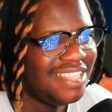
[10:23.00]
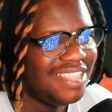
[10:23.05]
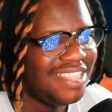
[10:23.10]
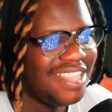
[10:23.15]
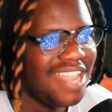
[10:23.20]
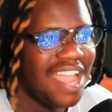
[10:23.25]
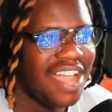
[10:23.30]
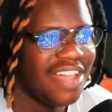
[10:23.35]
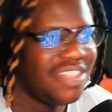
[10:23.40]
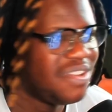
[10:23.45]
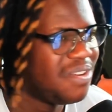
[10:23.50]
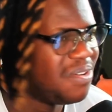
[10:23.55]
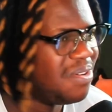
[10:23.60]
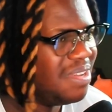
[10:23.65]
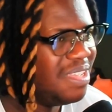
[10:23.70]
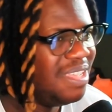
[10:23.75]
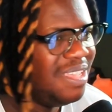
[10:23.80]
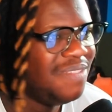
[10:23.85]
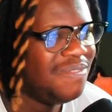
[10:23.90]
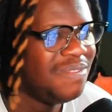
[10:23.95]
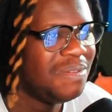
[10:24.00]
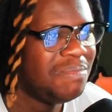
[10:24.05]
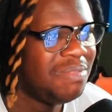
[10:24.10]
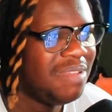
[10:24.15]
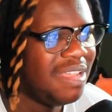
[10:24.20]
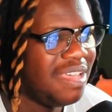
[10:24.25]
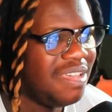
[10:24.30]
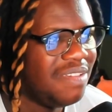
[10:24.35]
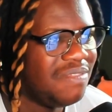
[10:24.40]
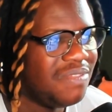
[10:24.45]
Now they're on even
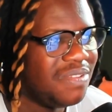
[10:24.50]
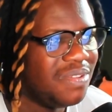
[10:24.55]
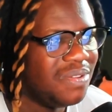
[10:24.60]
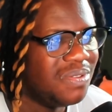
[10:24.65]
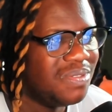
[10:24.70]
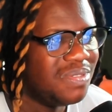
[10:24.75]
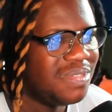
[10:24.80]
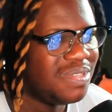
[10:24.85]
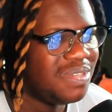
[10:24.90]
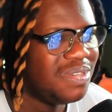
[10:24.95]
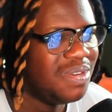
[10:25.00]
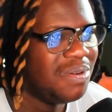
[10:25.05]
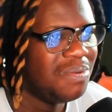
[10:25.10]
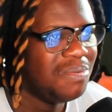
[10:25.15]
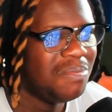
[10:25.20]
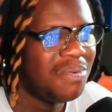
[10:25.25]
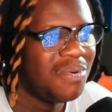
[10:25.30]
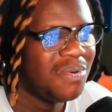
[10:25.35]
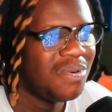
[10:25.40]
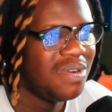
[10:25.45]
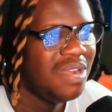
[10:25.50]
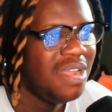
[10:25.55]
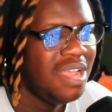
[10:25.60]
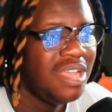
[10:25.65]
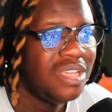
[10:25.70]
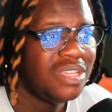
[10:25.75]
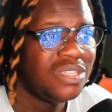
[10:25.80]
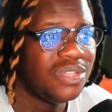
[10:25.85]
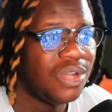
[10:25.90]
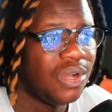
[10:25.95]
playing fields. No more.
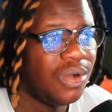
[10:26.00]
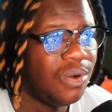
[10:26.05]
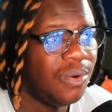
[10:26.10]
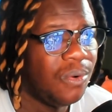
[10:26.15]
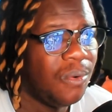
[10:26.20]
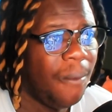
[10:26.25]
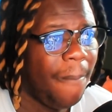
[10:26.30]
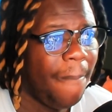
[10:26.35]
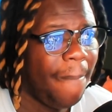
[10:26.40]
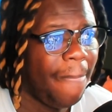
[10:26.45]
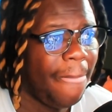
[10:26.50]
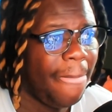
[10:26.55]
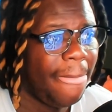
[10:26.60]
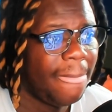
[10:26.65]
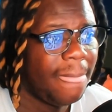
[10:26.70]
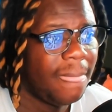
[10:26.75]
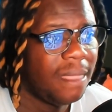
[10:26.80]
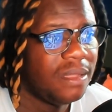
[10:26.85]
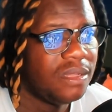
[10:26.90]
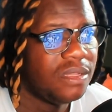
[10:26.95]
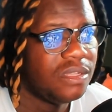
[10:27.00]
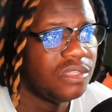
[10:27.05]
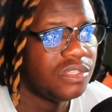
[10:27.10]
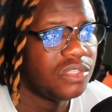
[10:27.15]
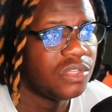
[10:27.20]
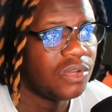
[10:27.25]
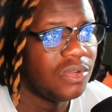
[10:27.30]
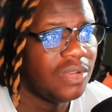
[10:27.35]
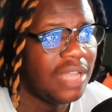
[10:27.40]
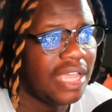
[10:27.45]
So
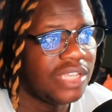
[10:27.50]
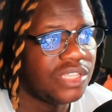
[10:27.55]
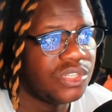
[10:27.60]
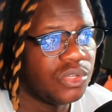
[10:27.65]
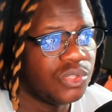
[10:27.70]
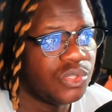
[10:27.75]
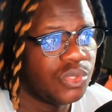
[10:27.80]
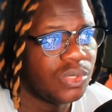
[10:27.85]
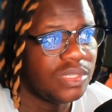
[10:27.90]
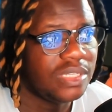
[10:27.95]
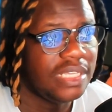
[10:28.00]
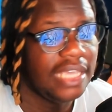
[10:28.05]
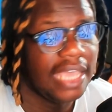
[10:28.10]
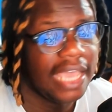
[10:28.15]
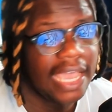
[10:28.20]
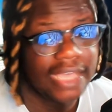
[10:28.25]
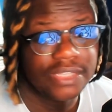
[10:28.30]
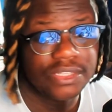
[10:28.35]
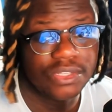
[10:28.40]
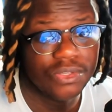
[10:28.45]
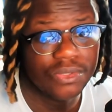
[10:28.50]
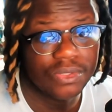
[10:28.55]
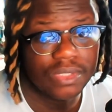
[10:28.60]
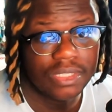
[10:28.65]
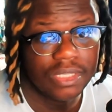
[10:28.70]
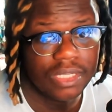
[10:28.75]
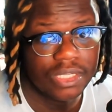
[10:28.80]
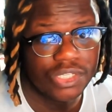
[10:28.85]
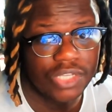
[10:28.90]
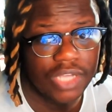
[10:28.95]
Sukuna has no choice. He has to use the
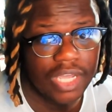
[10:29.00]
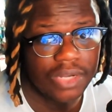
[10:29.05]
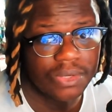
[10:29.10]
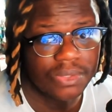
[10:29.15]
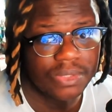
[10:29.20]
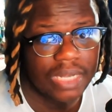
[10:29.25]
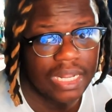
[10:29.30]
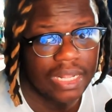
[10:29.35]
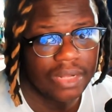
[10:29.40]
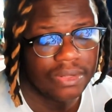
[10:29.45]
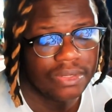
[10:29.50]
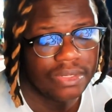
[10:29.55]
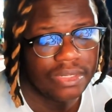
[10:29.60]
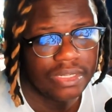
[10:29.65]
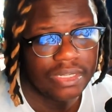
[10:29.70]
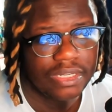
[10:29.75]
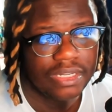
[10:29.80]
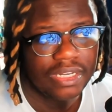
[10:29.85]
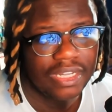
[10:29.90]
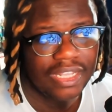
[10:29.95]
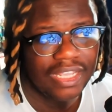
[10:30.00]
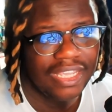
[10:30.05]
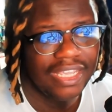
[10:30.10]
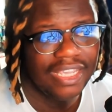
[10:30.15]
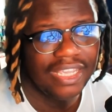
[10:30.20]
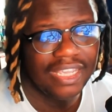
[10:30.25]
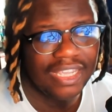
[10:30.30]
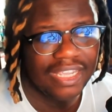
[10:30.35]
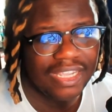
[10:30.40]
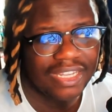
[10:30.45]
Ten Shadows now.
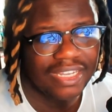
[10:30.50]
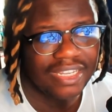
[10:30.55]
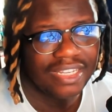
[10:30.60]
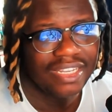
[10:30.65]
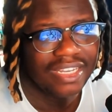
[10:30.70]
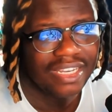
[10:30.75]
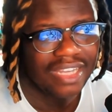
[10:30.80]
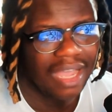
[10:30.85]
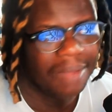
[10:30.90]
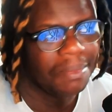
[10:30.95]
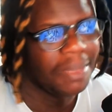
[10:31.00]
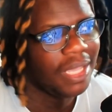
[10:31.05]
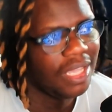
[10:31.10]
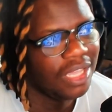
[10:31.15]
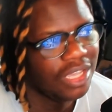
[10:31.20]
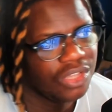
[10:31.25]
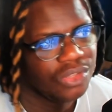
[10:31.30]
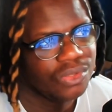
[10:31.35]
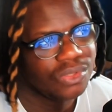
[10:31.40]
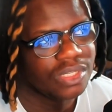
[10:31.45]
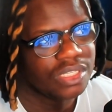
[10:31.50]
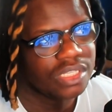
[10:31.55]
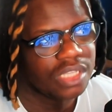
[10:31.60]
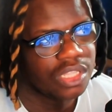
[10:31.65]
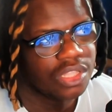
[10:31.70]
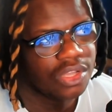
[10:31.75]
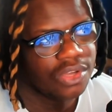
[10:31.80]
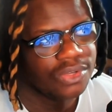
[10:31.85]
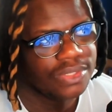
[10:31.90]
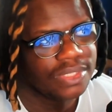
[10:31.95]
He, I mean, he uses
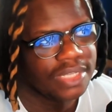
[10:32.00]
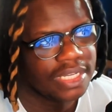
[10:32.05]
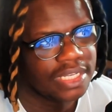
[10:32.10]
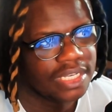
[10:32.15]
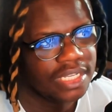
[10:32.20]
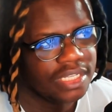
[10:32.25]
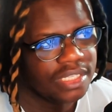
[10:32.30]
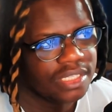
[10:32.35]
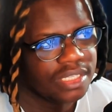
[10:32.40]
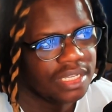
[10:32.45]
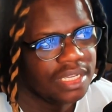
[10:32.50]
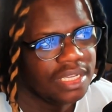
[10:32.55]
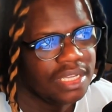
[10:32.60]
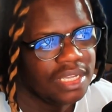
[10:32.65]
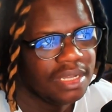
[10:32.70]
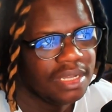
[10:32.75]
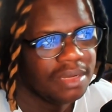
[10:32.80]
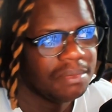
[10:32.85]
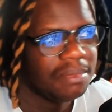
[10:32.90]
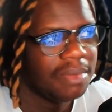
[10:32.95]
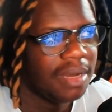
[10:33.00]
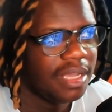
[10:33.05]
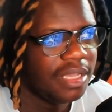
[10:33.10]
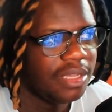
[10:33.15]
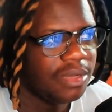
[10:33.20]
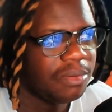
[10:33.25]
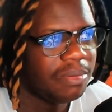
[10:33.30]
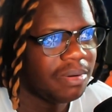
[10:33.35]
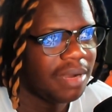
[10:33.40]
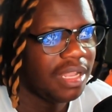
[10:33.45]
other curse techniques, but
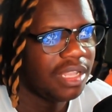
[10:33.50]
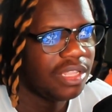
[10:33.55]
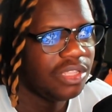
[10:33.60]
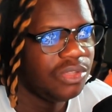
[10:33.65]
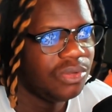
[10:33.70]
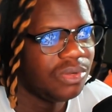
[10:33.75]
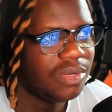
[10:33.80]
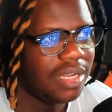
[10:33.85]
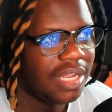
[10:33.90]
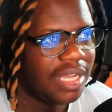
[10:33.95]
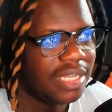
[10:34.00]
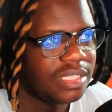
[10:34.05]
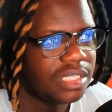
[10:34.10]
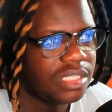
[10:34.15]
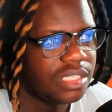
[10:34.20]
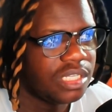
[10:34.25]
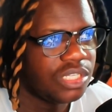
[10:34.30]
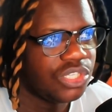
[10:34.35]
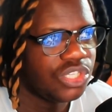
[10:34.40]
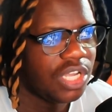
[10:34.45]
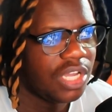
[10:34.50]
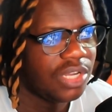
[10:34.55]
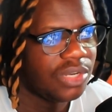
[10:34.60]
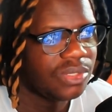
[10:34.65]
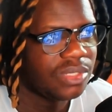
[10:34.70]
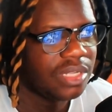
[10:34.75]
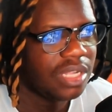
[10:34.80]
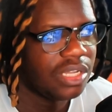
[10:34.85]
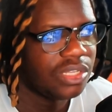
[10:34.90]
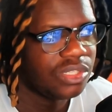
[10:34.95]
he'll probably utilize the Ten
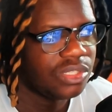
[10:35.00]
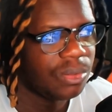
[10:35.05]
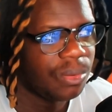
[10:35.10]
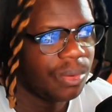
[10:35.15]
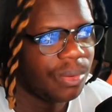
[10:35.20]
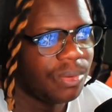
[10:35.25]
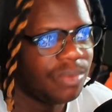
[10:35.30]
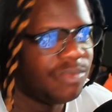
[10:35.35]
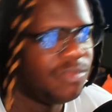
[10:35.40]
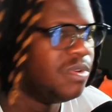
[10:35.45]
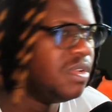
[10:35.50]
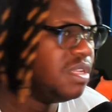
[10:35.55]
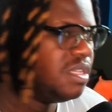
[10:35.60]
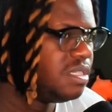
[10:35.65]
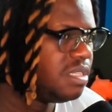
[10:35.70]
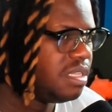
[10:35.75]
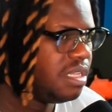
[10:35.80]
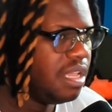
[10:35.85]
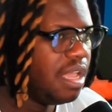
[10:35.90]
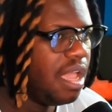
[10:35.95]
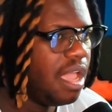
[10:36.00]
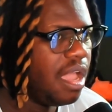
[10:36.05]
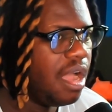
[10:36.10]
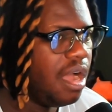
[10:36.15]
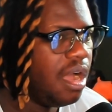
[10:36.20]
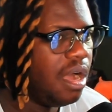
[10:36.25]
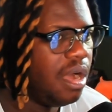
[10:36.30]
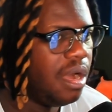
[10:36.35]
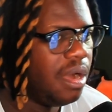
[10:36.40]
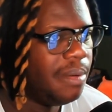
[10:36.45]
Shadows now. So we will really see a
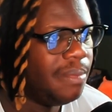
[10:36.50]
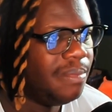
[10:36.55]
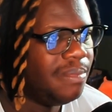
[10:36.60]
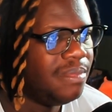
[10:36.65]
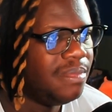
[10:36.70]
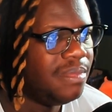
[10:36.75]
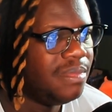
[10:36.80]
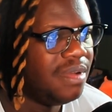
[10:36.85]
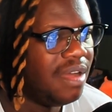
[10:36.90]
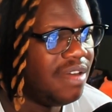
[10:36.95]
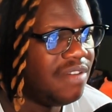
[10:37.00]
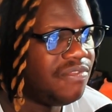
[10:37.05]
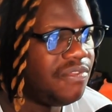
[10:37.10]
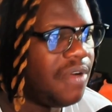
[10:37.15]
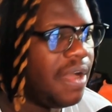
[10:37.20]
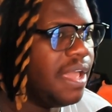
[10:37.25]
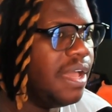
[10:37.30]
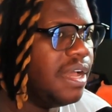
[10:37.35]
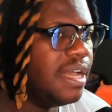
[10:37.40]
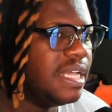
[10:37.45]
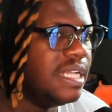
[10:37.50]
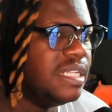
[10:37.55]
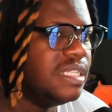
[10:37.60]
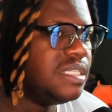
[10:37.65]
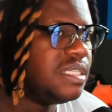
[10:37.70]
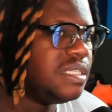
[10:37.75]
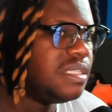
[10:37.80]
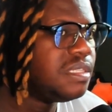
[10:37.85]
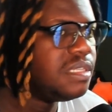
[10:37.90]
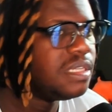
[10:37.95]
uh, a fight
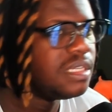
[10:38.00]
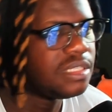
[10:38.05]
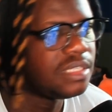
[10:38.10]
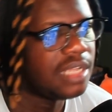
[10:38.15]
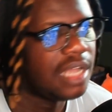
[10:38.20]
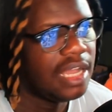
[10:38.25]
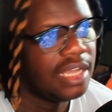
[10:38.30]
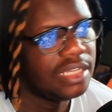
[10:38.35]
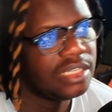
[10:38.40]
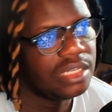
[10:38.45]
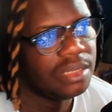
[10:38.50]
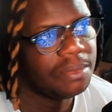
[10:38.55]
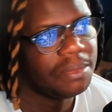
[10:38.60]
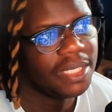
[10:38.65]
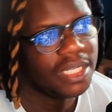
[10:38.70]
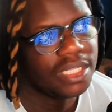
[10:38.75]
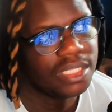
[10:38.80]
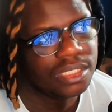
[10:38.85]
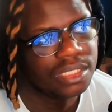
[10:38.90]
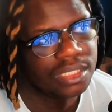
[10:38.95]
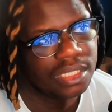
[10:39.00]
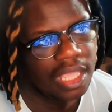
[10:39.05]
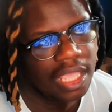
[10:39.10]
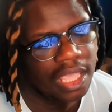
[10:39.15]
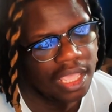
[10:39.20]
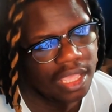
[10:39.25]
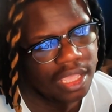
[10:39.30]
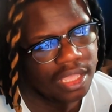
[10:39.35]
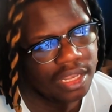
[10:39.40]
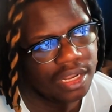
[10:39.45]
against Six Eyes, Limitless,
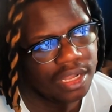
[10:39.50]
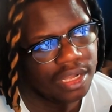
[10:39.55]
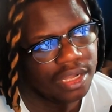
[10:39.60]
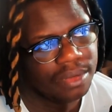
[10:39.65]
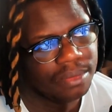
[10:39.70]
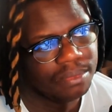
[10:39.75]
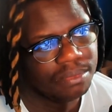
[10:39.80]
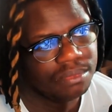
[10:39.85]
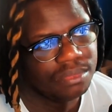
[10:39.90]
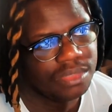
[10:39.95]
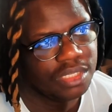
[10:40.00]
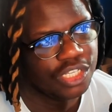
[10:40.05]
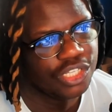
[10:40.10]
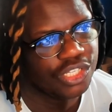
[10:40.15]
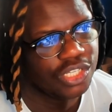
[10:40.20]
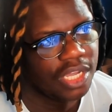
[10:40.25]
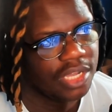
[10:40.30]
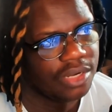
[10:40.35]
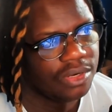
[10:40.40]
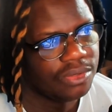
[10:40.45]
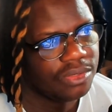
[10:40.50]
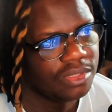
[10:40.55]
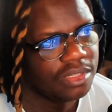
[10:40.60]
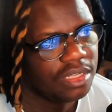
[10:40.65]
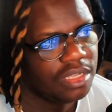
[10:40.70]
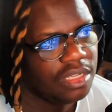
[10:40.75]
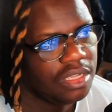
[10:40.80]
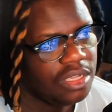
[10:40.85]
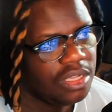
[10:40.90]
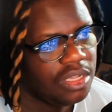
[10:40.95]
and um, Ten Shadows,
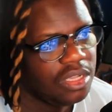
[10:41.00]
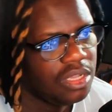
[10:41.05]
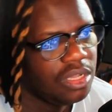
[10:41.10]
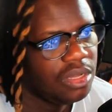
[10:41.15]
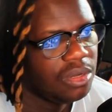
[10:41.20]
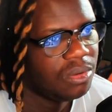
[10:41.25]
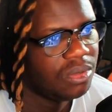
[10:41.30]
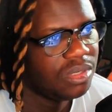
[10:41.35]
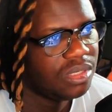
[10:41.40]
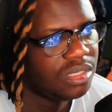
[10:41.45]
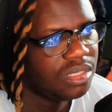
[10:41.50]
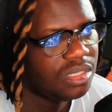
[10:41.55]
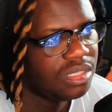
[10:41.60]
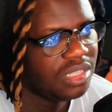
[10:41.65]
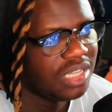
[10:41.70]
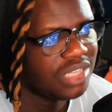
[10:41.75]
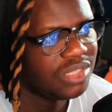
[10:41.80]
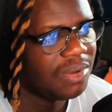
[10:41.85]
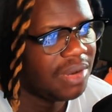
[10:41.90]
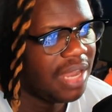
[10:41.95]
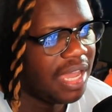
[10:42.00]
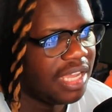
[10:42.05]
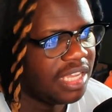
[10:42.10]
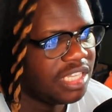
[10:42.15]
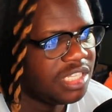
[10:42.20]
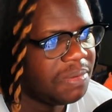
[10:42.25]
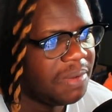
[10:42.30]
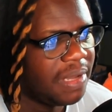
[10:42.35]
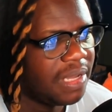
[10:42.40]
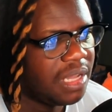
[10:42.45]
which that's what I
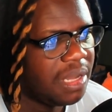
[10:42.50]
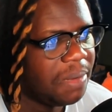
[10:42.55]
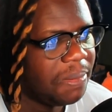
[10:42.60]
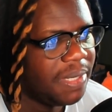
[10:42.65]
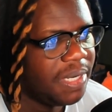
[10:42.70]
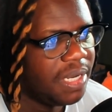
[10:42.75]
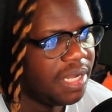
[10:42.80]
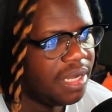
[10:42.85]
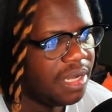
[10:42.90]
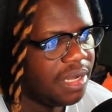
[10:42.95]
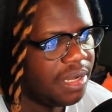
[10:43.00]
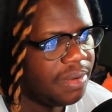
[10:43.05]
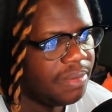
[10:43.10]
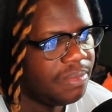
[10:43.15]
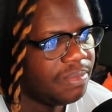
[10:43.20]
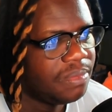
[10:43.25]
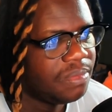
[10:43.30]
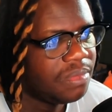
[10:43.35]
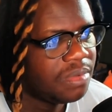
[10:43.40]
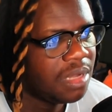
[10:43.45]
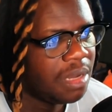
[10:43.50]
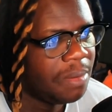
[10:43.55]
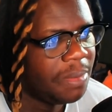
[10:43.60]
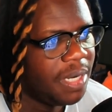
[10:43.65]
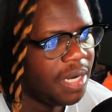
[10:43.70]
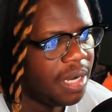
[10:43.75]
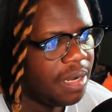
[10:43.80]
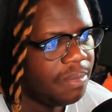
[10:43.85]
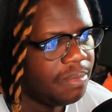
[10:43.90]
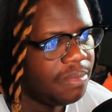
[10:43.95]
expect coming uh, coming
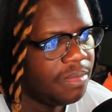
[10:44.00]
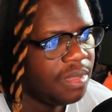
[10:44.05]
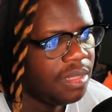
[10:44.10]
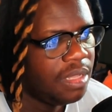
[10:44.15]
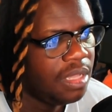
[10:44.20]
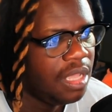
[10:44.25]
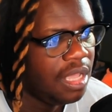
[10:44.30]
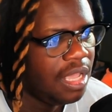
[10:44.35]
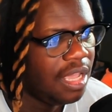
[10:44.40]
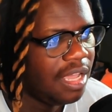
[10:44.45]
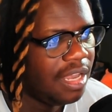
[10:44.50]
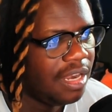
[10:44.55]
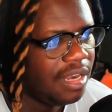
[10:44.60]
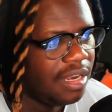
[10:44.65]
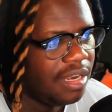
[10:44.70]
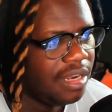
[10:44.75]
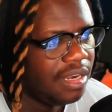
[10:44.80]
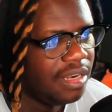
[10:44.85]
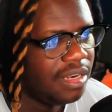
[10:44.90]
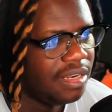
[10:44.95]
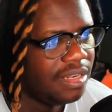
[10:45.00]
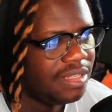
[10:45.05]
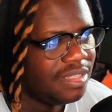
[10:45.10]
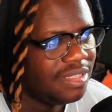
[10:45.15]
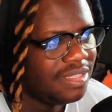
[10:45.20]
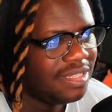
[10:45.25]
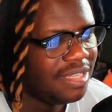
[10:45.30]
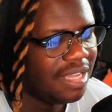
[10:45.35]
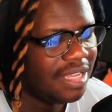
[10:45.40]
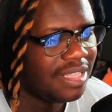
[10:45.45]
up. And
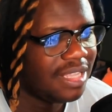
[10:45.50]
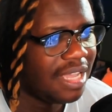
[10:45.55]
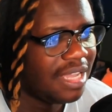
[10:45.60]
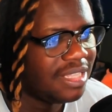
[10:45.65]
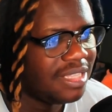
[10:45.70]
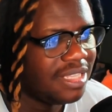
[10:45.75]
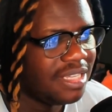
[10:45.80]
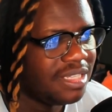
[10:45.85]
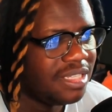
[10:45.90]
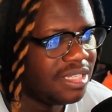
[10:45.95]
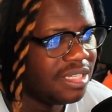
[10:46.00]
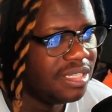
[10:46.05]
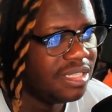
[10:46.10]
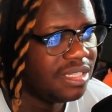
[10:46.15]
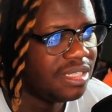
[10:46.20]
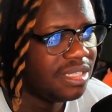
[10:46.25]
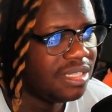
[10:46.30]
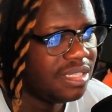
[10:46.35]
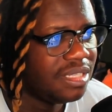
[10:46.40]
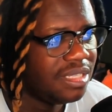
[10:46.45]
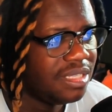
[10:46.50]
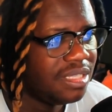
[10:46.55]
that, that this is